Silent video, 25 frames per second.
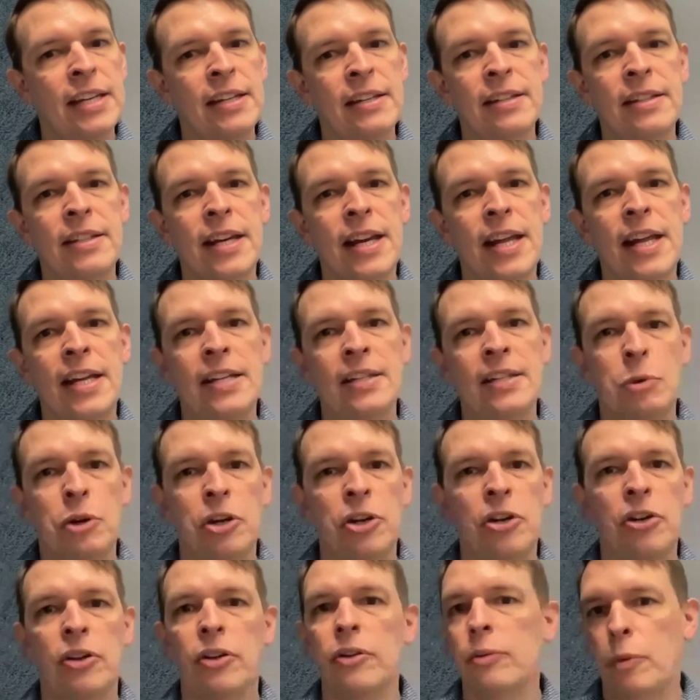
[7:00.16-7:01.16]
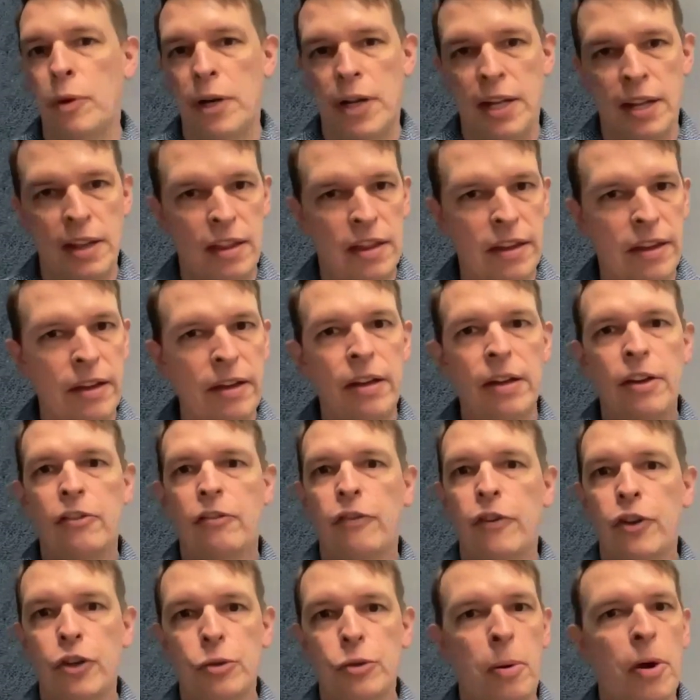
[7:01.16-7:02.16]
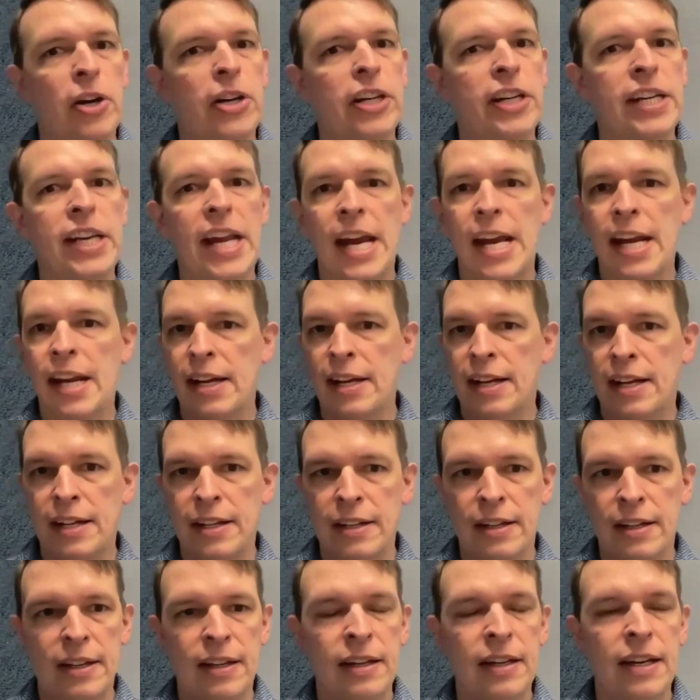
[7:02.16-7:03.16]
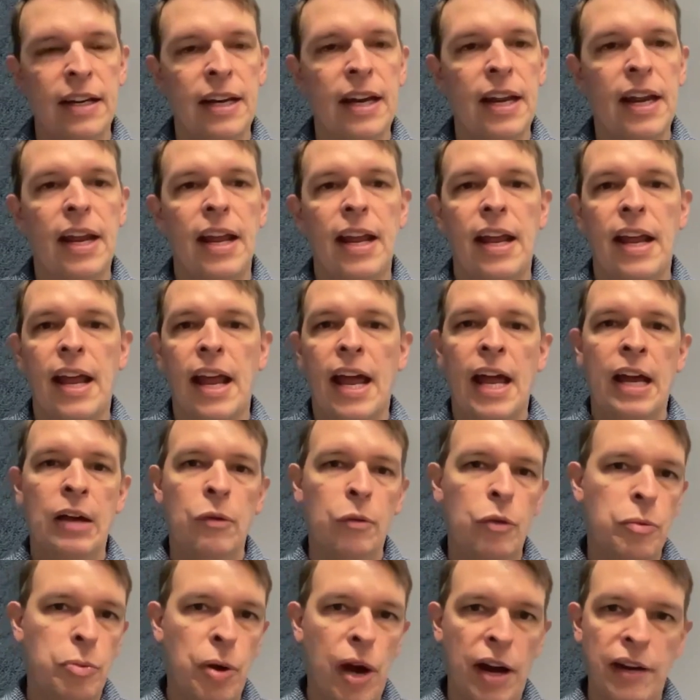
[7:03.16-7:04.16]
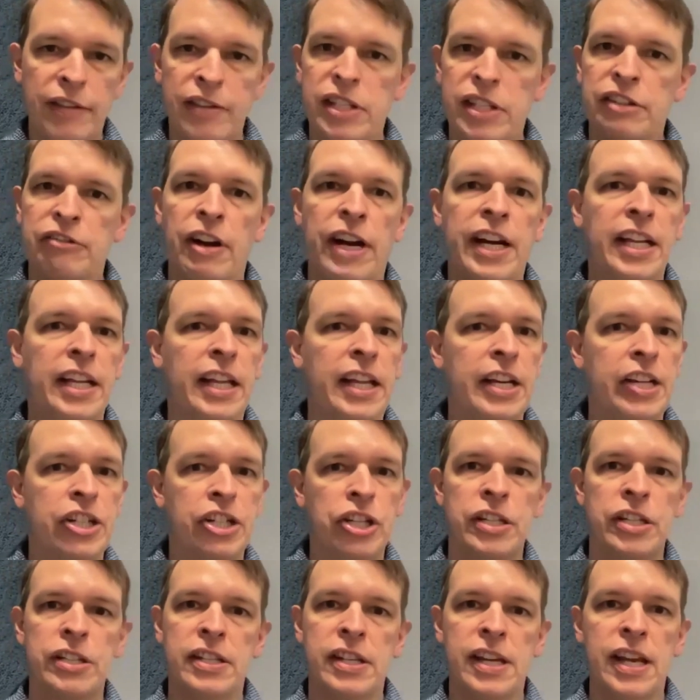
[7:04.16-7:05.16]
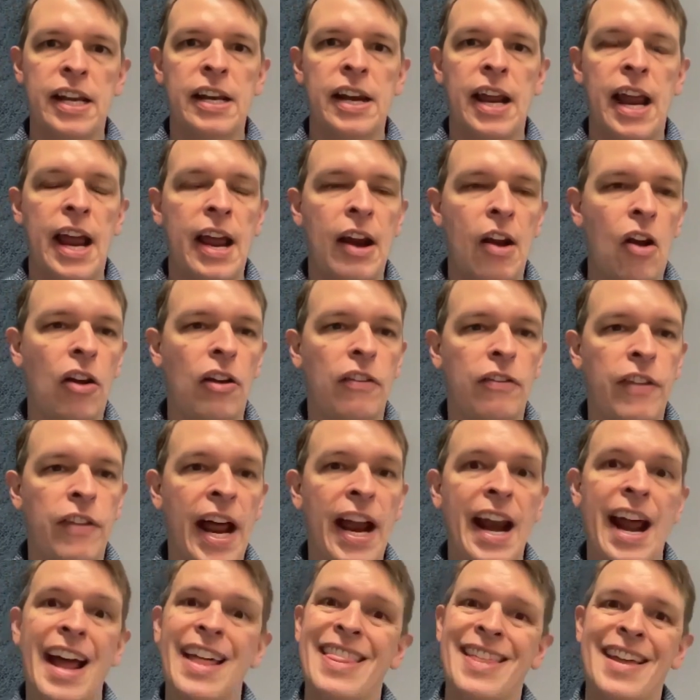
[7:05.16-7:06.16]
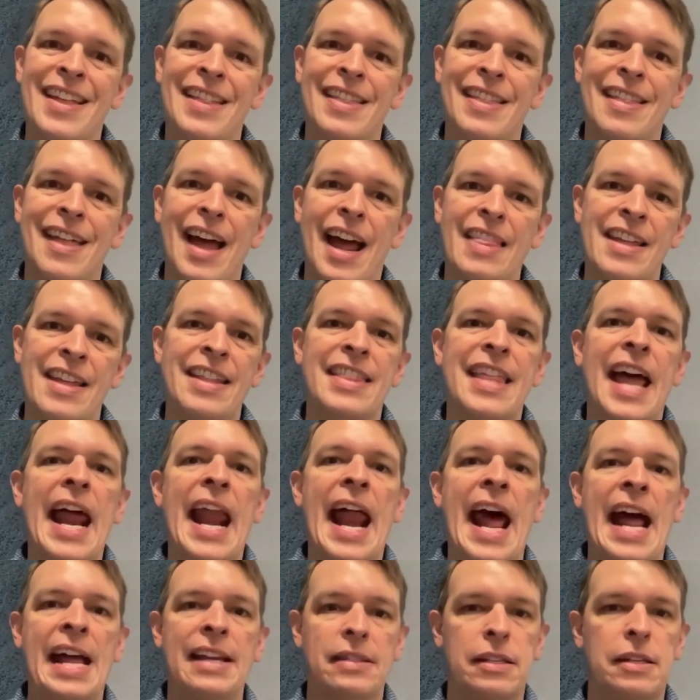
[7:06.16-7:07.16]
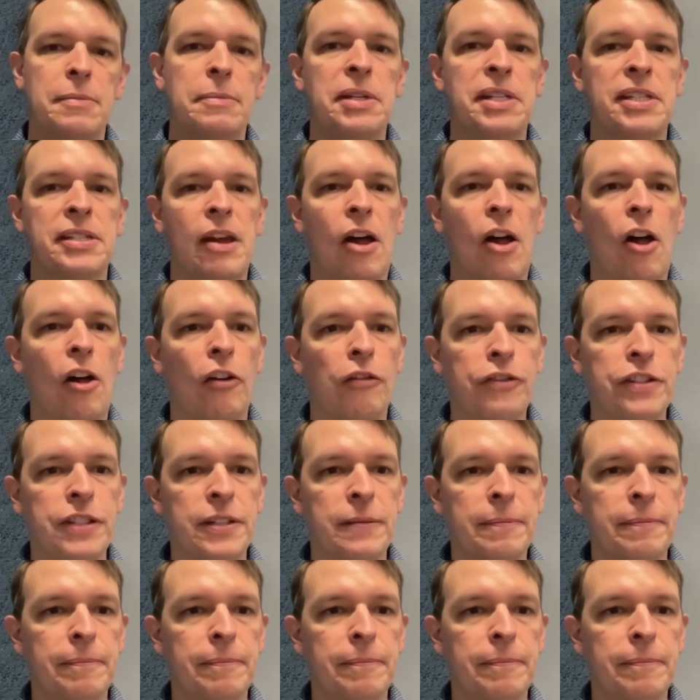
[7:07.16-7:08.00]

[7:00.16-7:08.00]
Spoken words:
today's world with first party data and with privacy regulations and all of that, I think that has to be solved.